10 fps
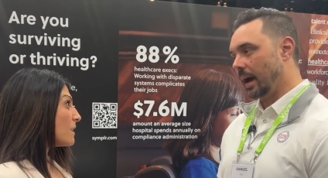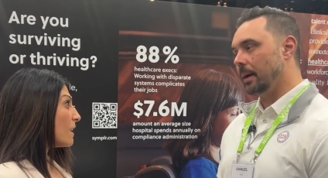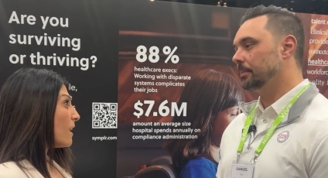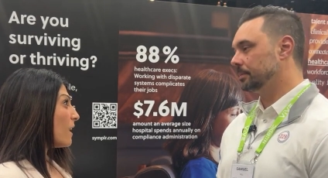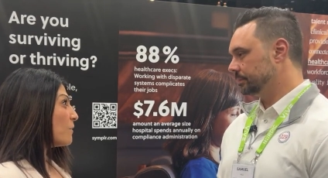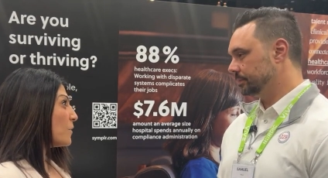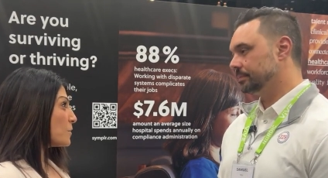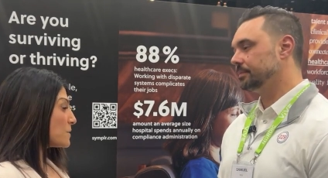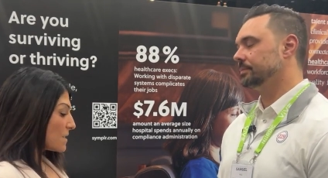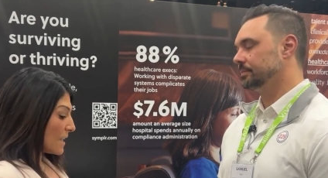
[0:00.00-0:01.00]
Speaker 1: yeah. of
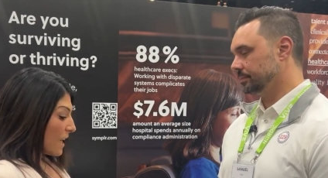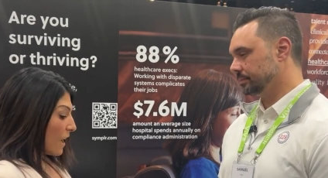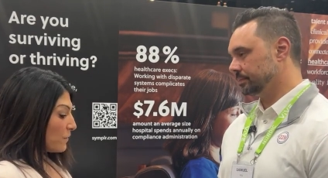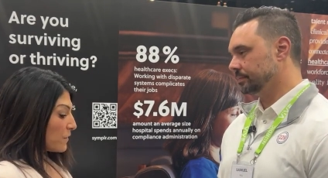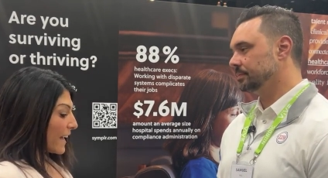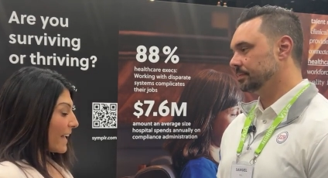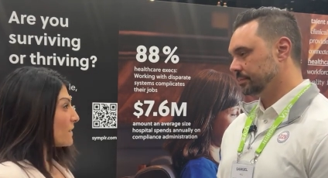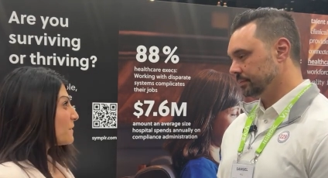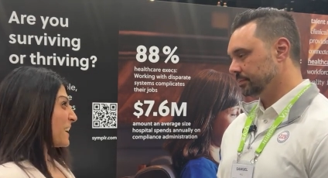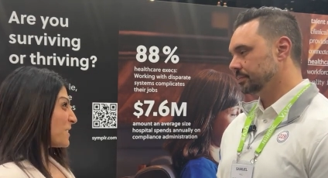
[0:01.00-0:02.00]
those of
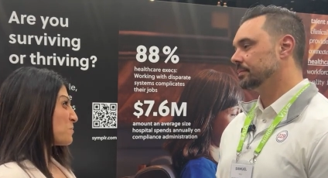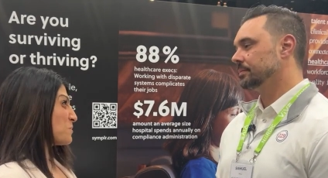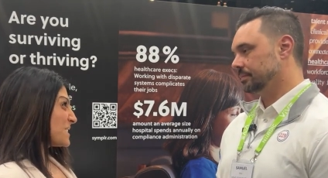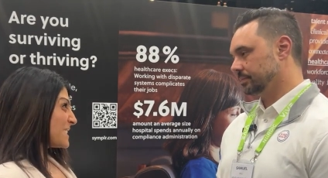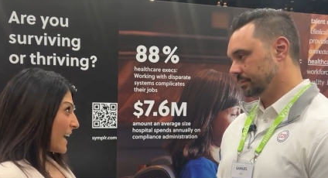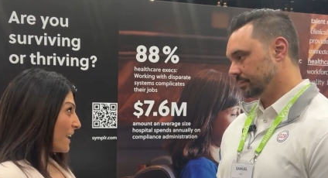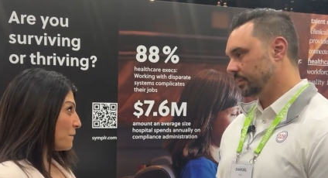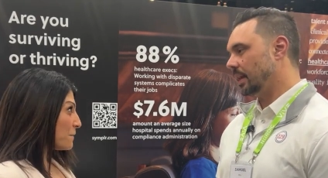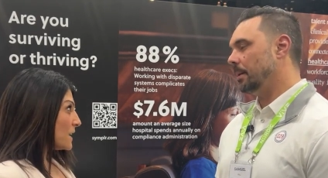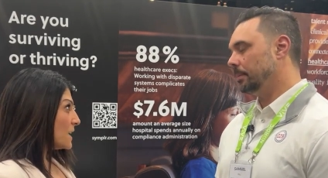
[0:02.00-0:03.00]
lack of actual staff
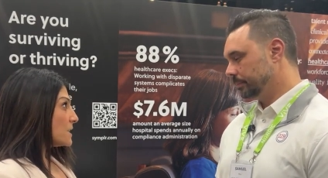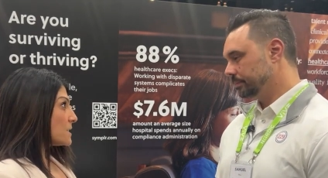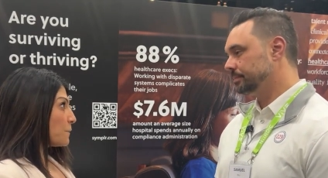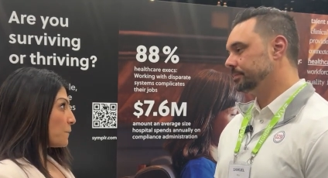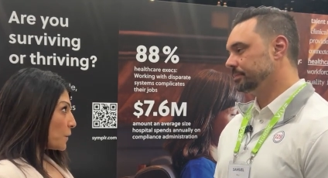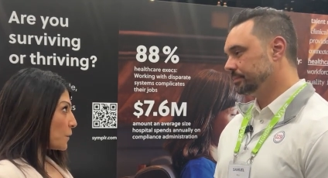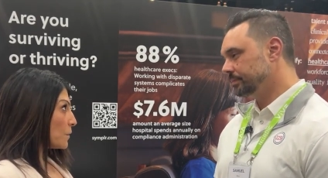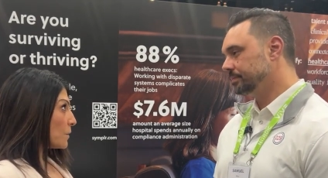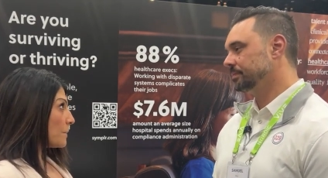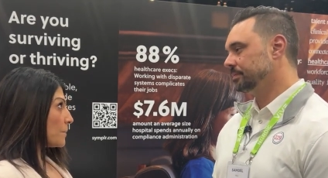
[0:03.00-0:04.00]
yeah. to
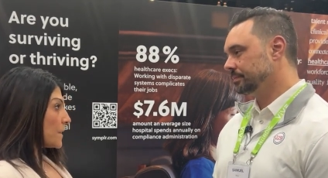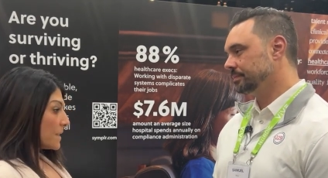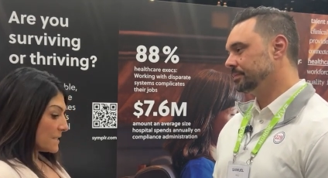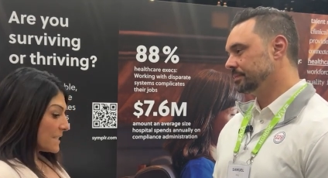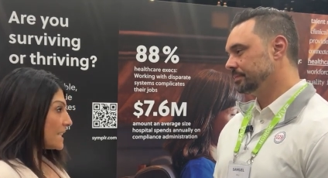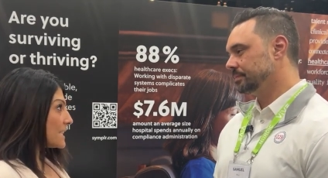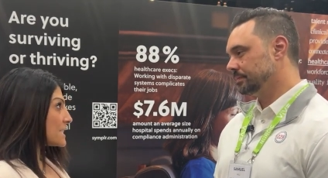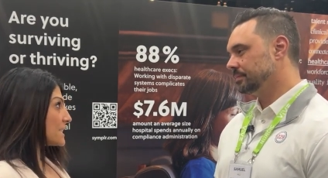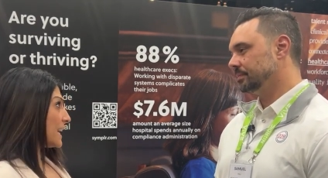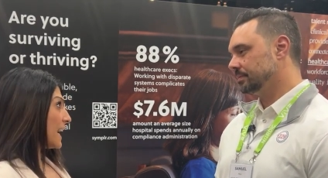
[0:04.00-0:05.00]
fill the
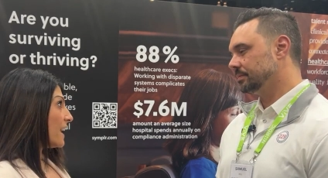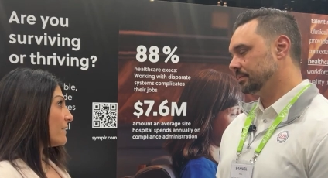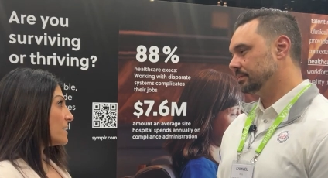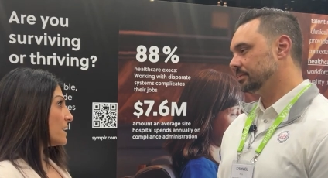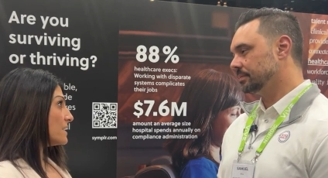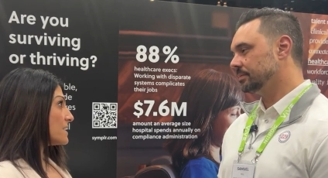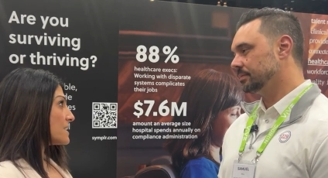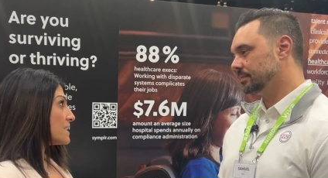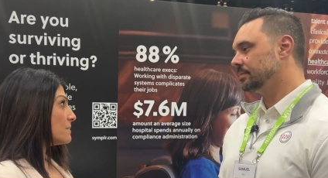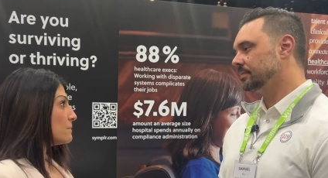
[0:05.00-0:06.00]
needs that they have in the health
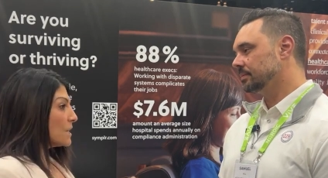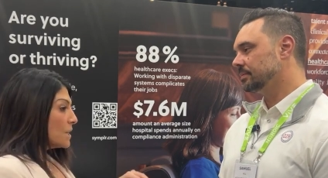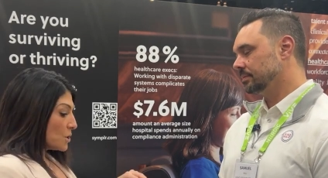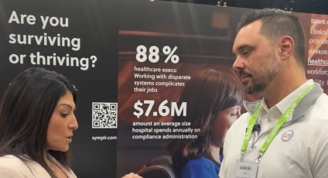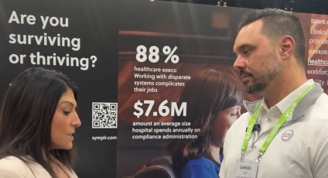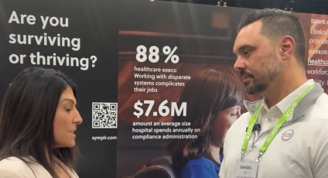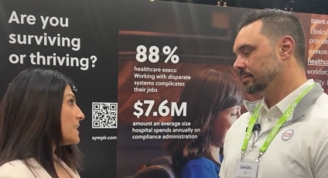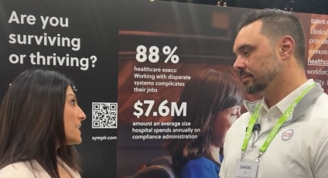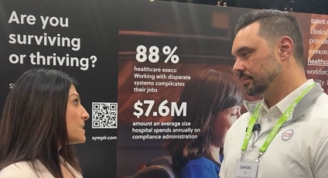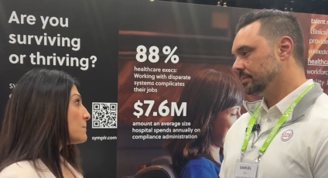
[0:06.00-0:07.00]
system, to the
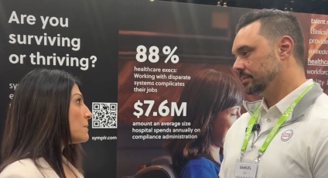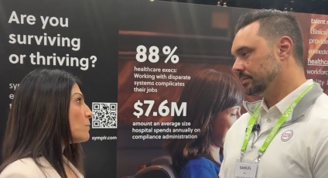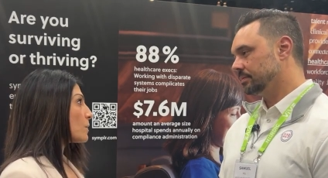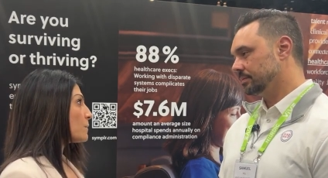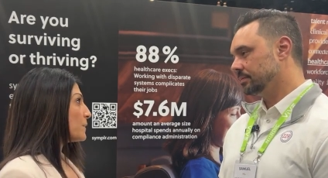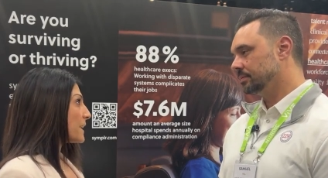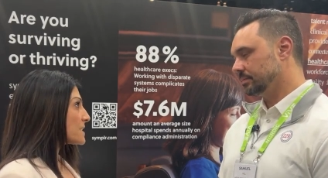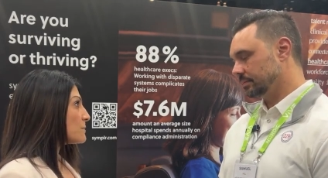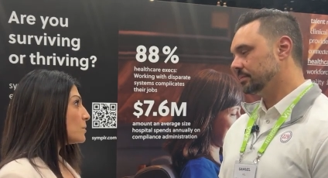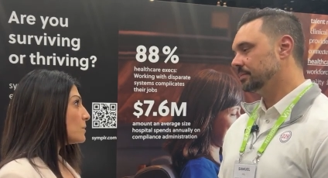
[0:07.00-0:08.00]
need to be more
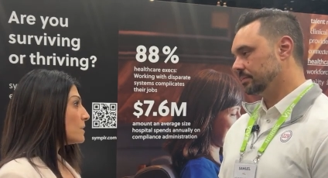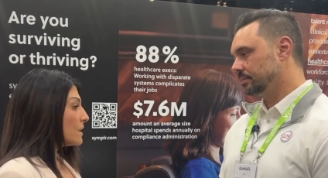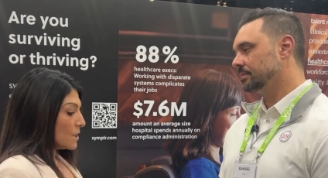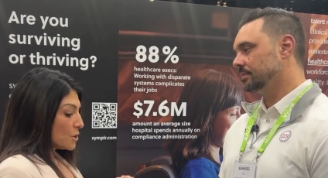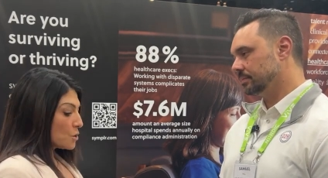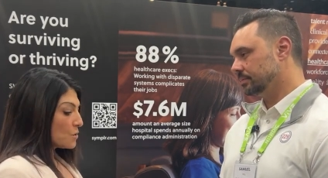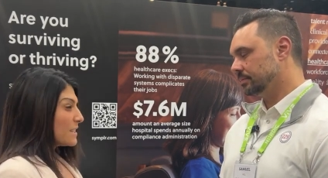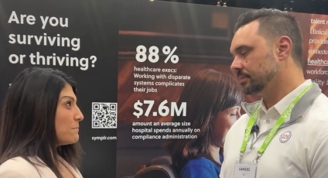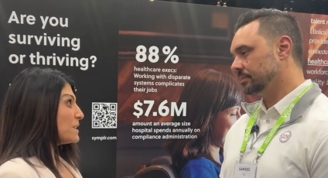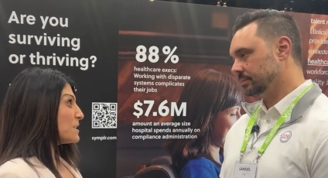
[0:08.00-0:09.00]
flexible, to
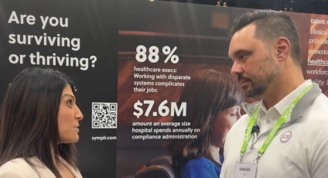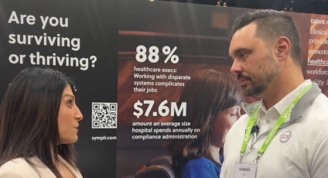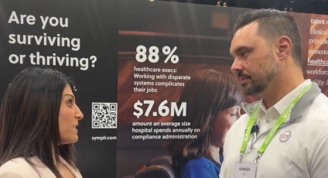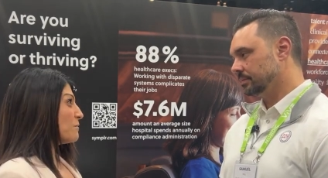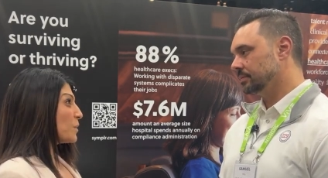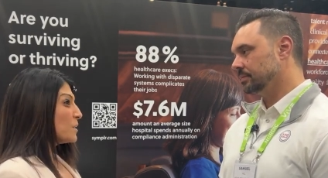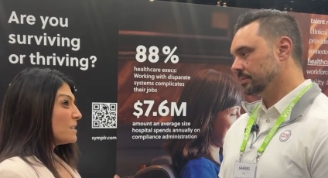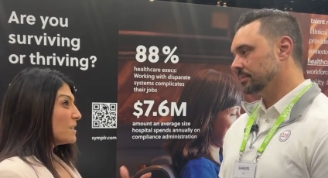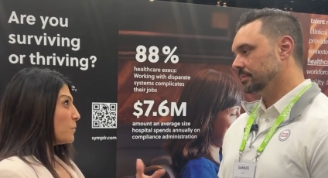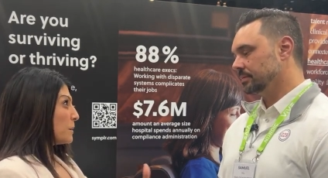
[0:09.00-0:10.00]
the administrative
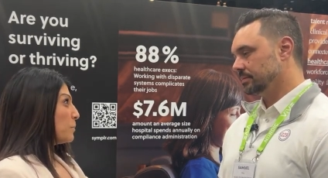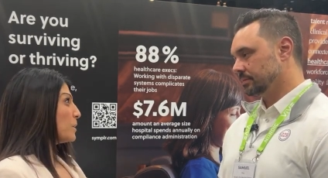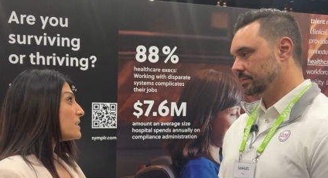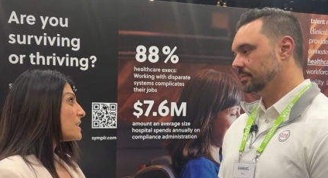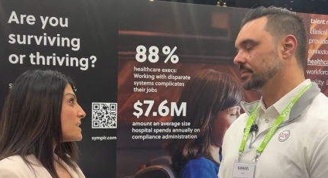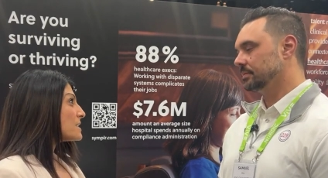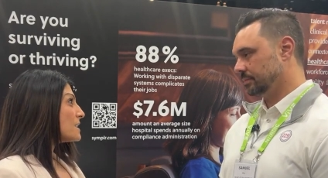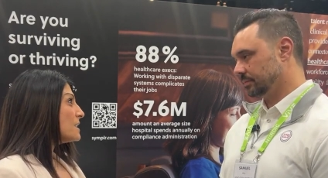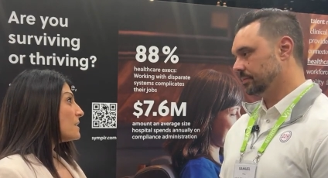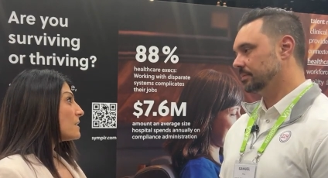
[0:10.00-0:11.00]
burden that we put
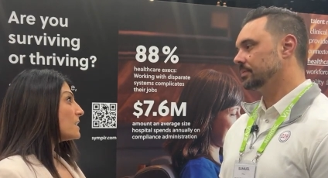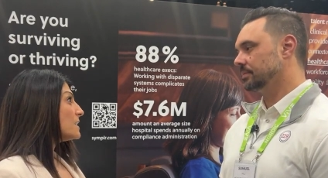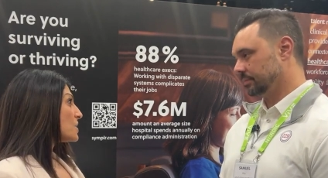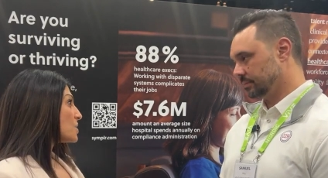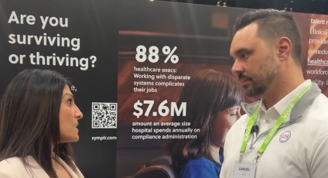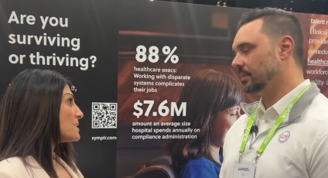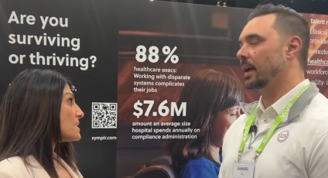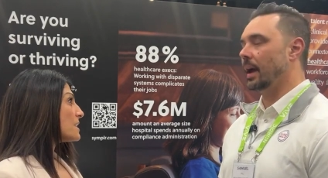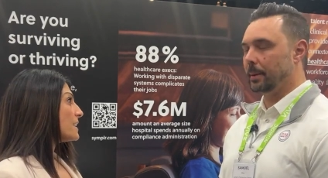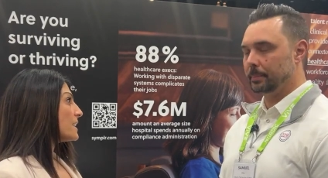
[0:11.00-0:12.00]
these
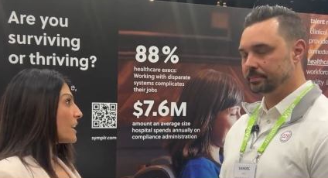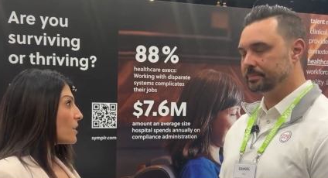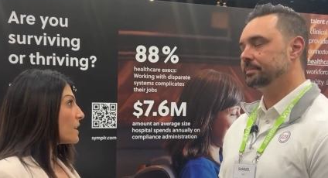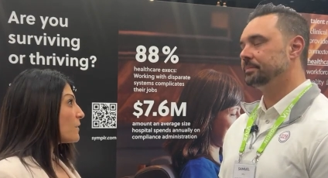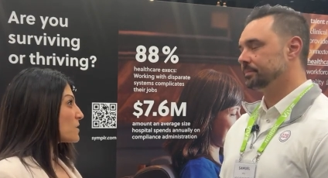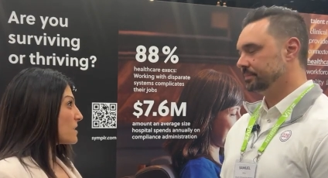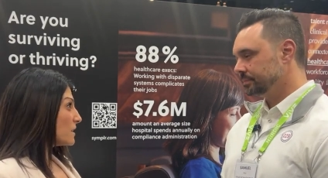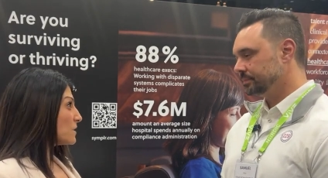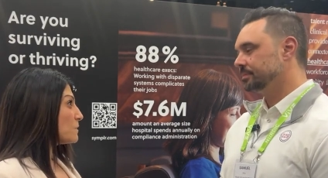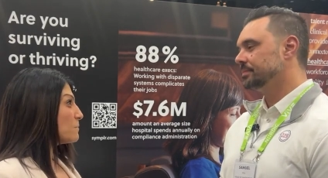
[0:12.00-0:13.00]
clinicians and caregivers
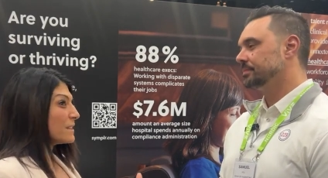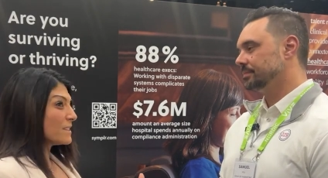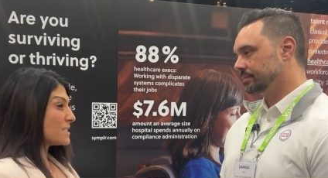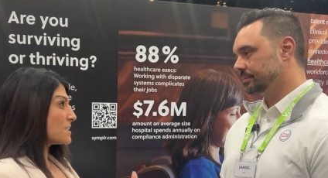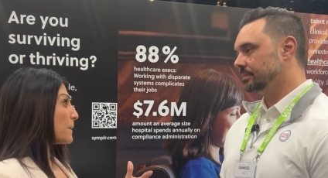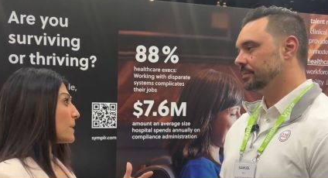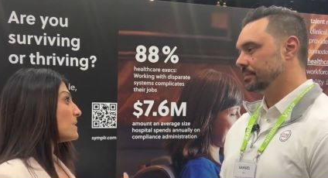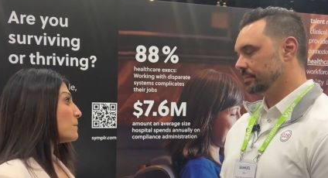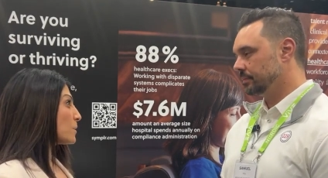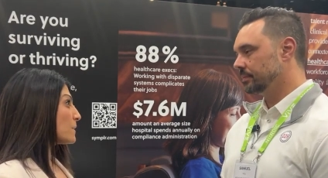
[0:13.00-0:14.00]
under by the
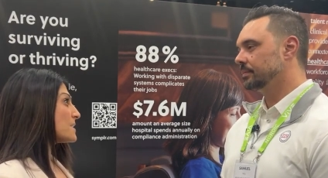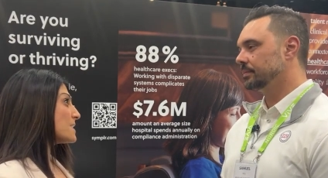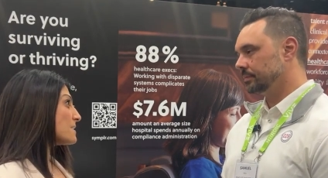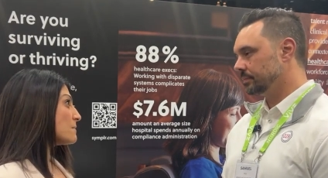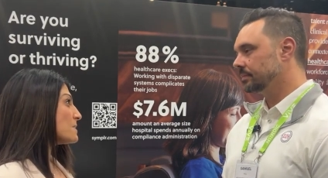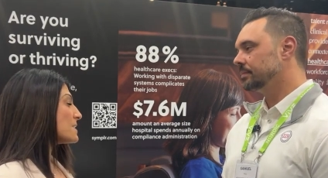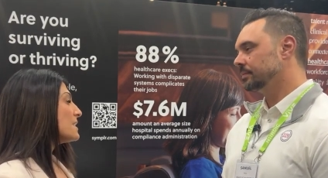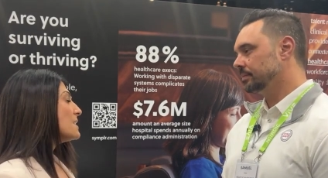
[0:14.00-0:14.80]
disparate number of systems.